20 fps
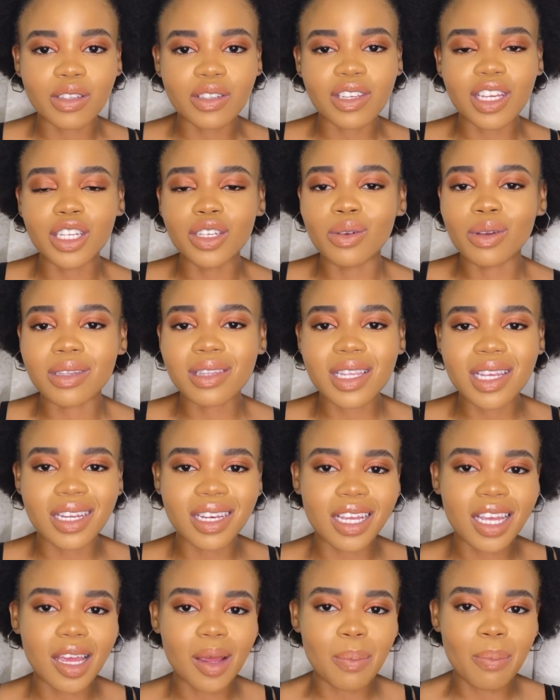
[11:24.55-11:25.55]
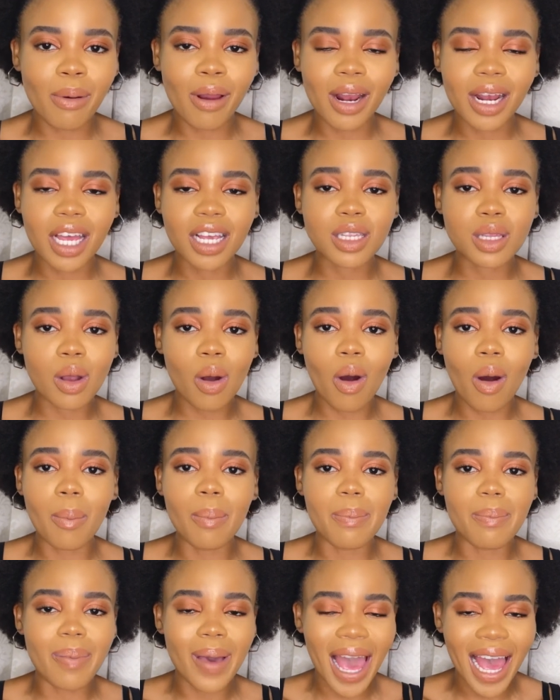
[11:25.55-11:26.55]
in your skincare products are
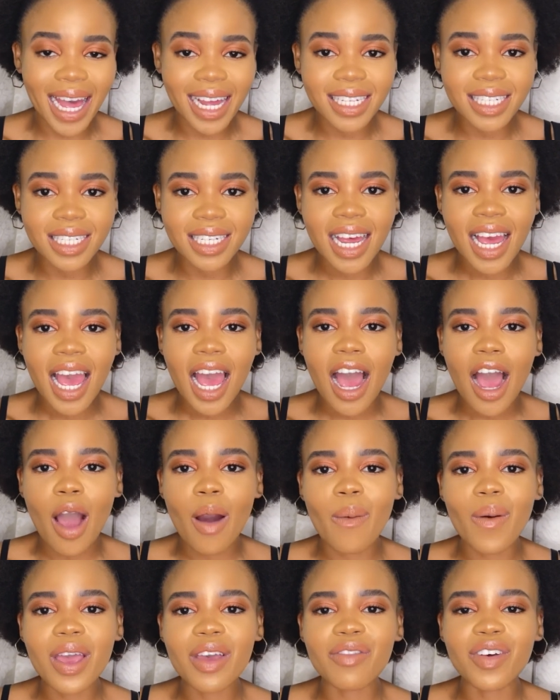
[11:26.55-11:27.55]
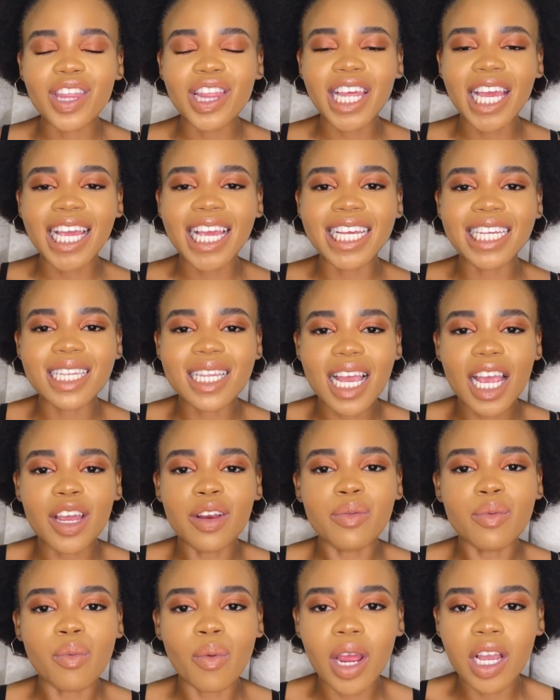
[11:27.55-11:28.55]
bad. However, there is
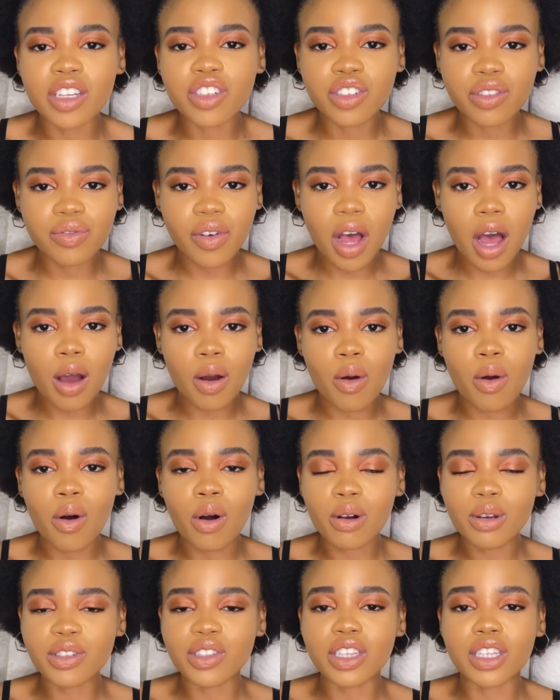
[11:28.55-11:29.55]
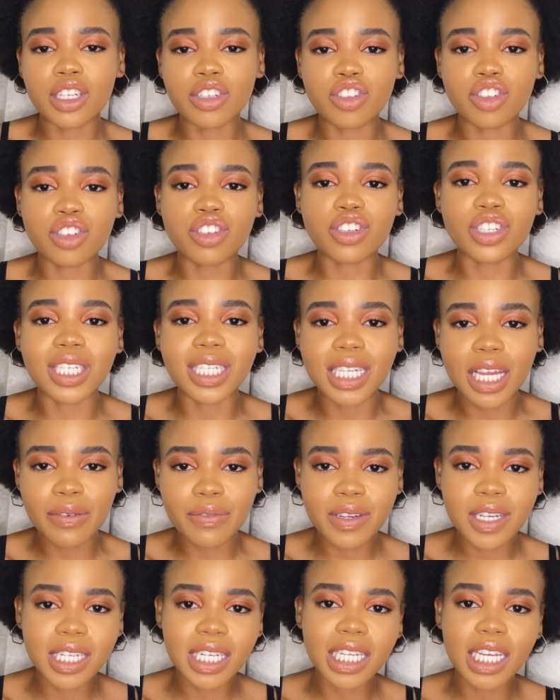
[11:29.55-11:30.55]
a range of alcohols that you should
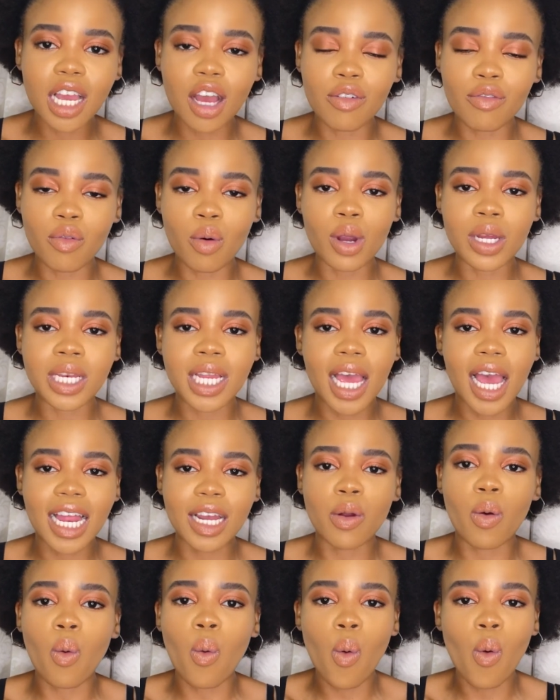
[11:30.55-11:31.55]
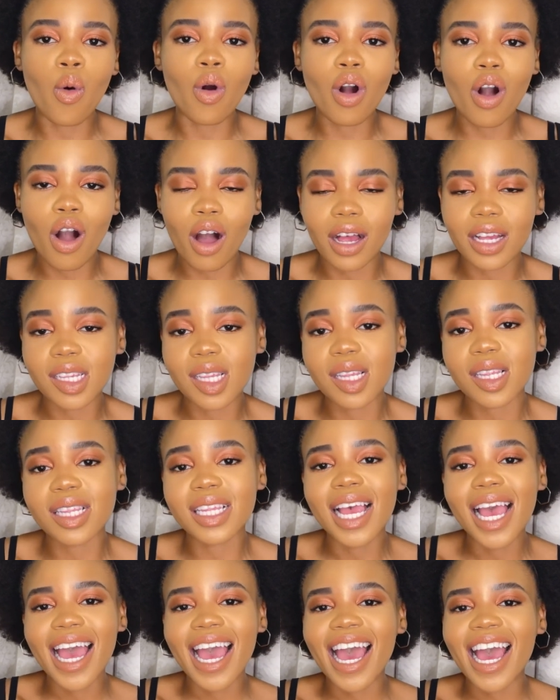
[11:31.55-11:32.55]
definitely avoid at all costs.
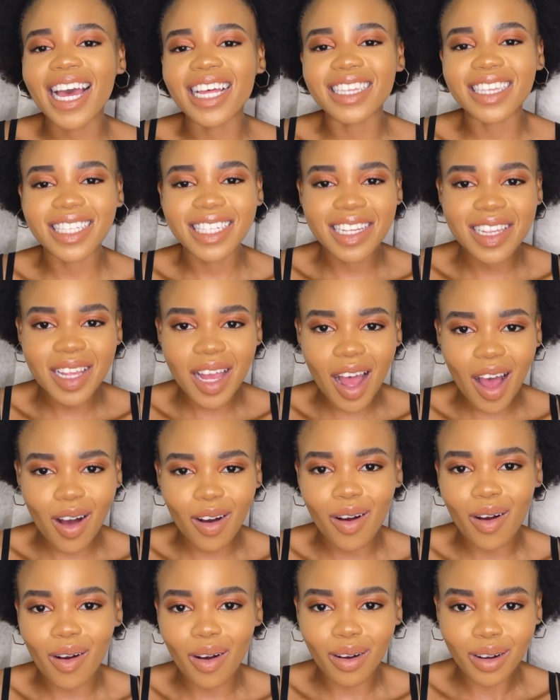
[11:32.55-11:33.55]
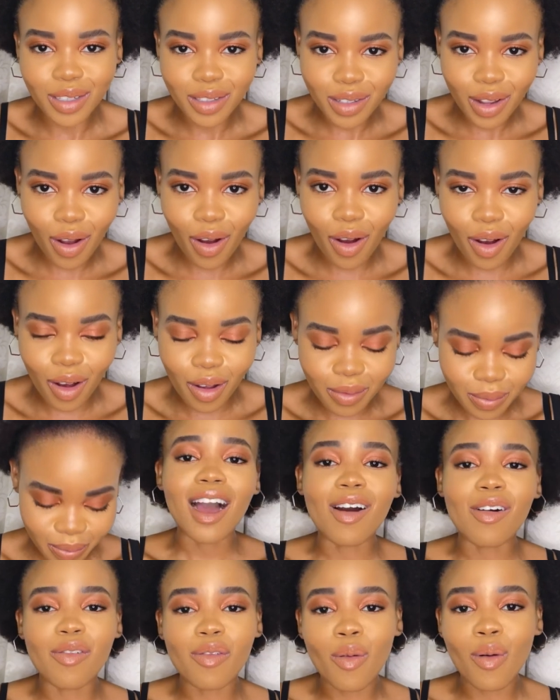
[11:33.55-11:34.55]
And these alcohols are:
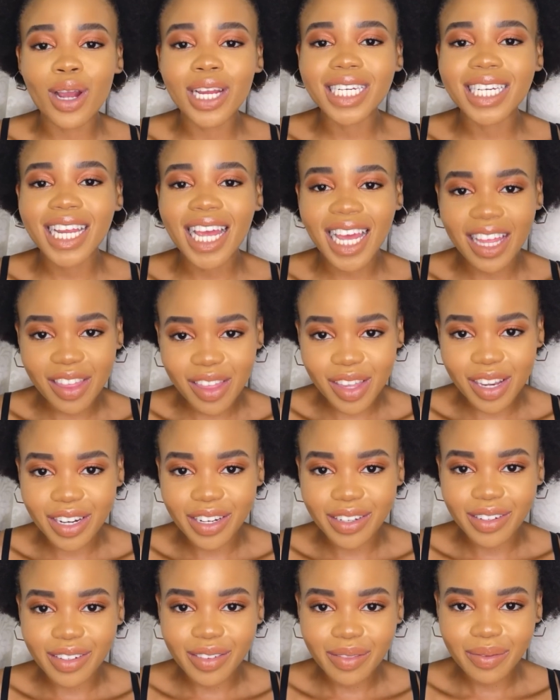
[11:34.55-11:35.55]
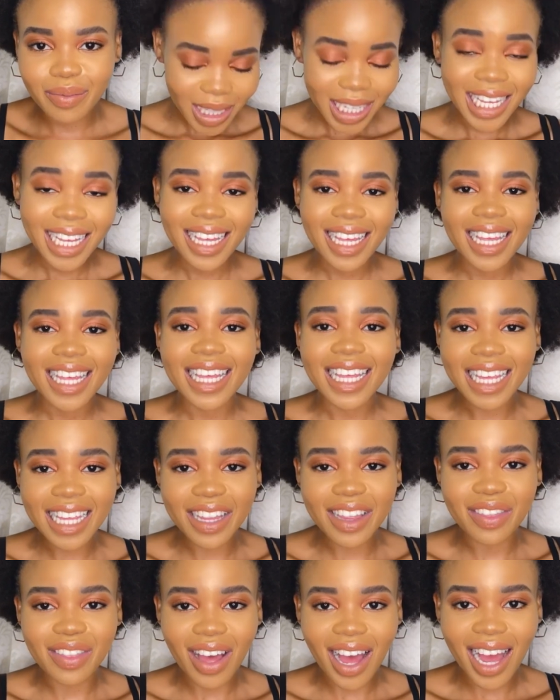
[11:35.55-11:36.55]
avoid ethanol,
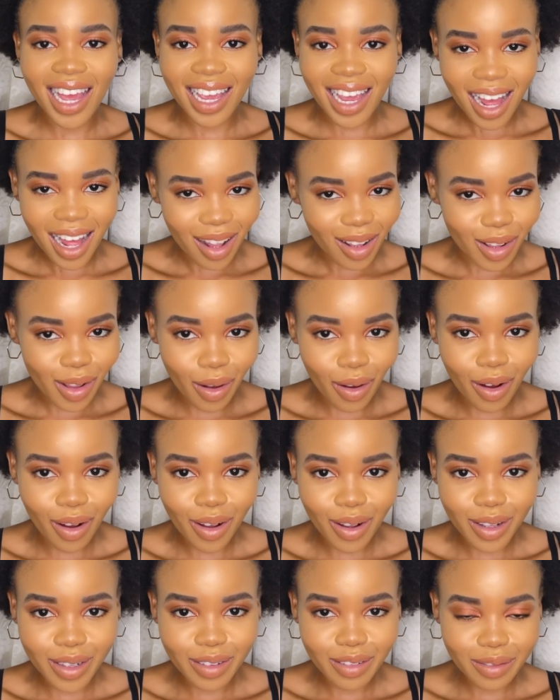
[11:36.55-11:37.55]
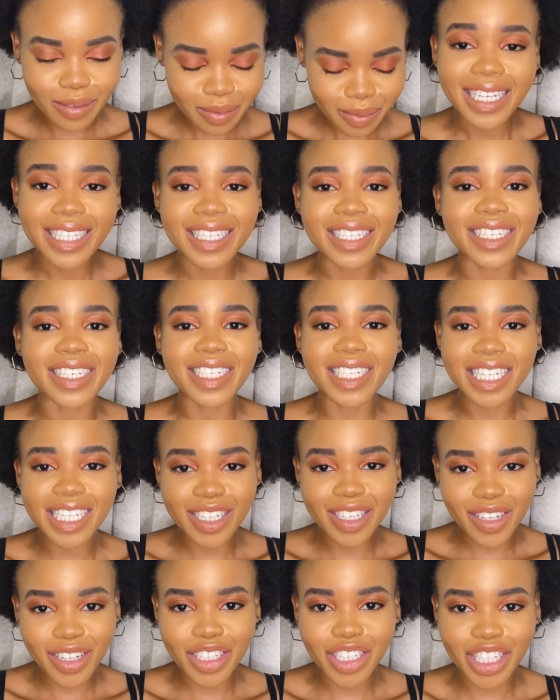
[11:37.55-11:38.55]
ethyl alcohol,
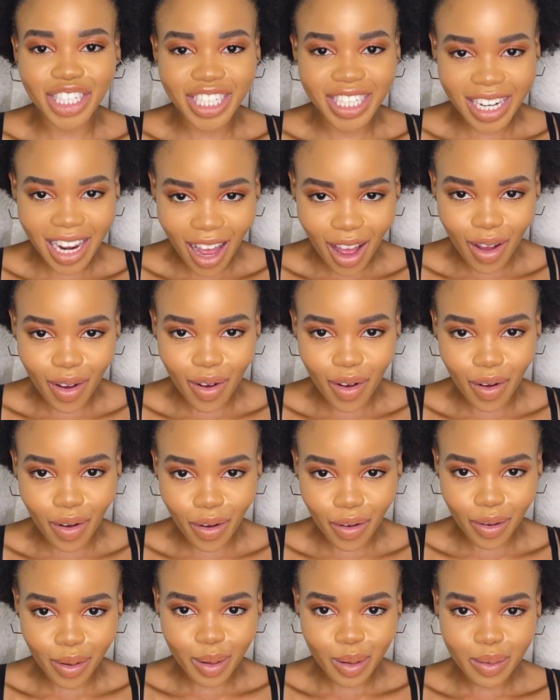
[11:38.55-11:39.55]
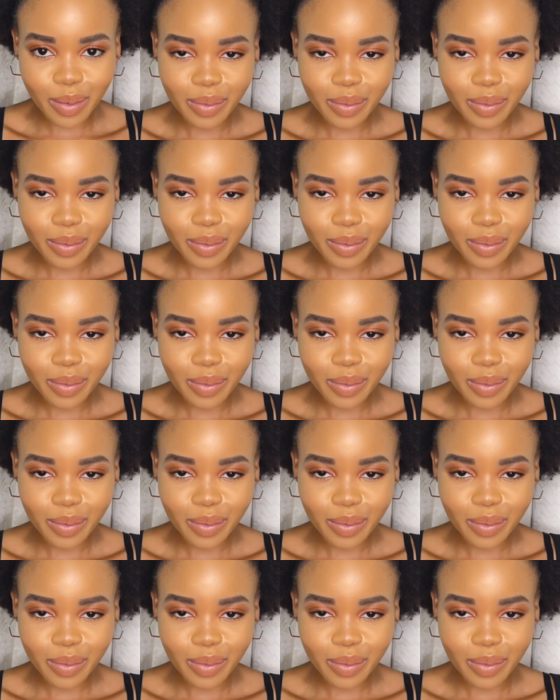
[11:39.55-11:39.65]
denatured alcohol,